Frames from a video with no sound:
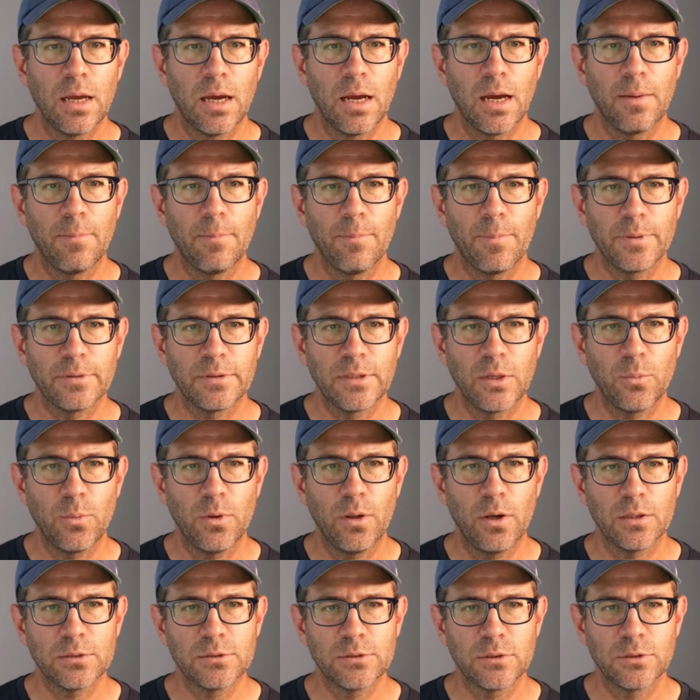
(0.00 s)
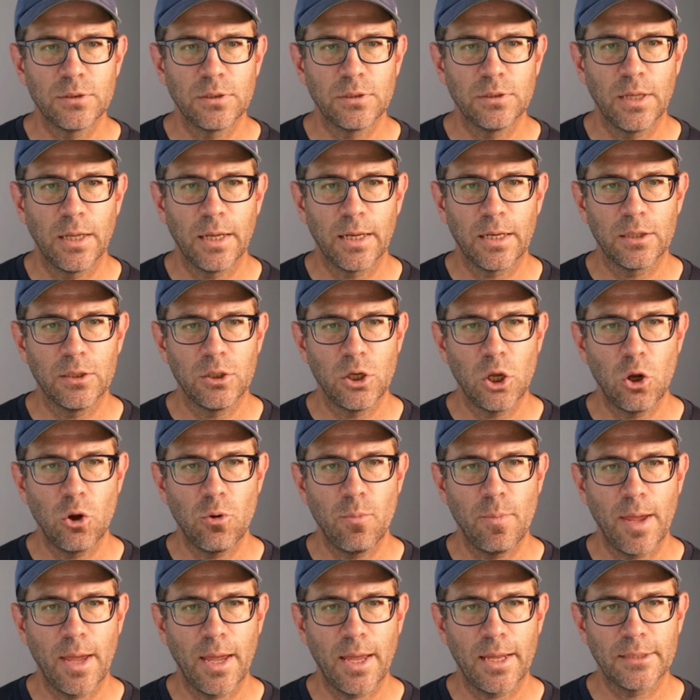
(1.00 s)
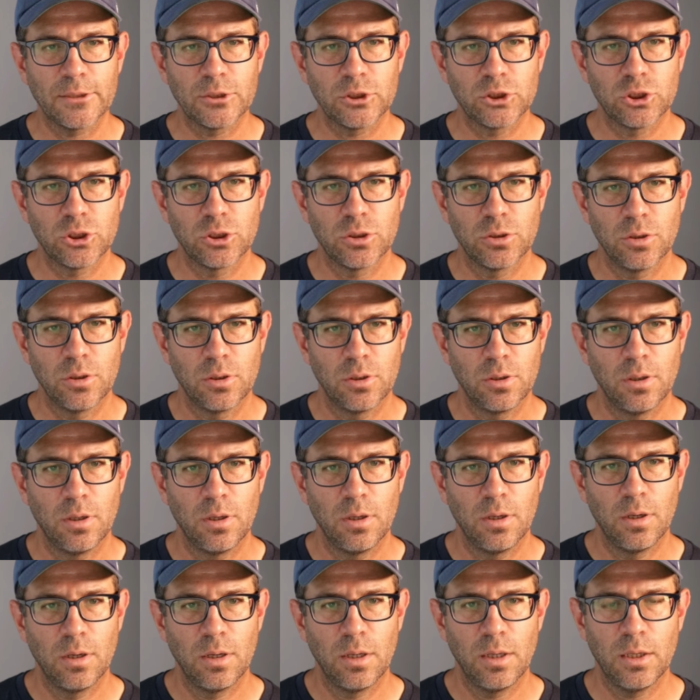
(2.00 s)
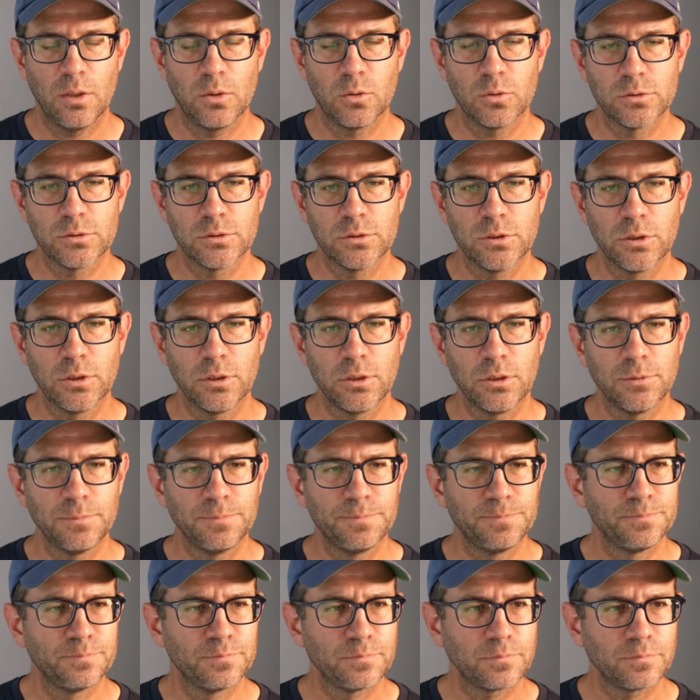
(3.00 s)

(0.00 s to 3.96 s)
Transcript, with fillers: Um, but then we also did like no match equals null.